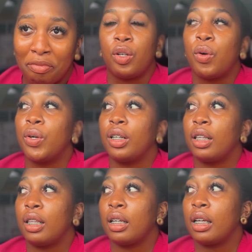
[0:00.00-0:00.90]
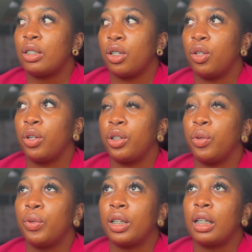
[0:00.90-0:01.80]
The only thing is, or the
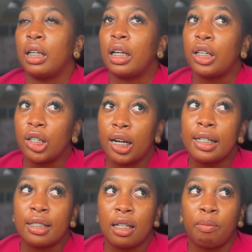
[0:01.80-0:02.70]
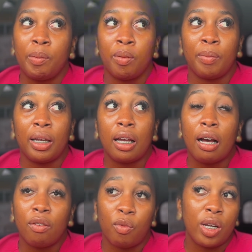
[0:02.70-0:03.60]
only hindrances that people may
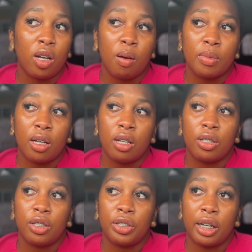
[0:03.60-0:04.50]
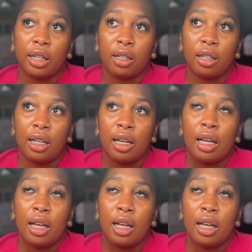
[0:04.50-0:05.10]
have when it comes on to jadelle